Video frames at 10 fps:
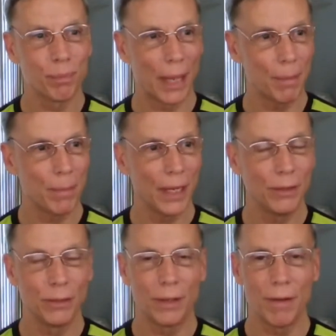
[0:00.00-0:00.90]
plant
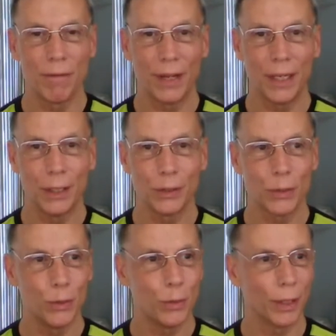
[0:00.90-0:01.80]
based
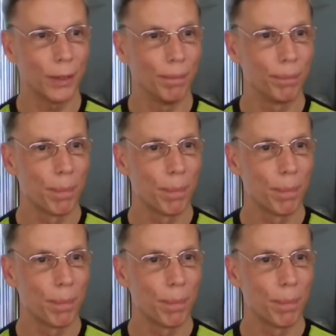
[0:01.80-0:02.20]
fitness nutrition.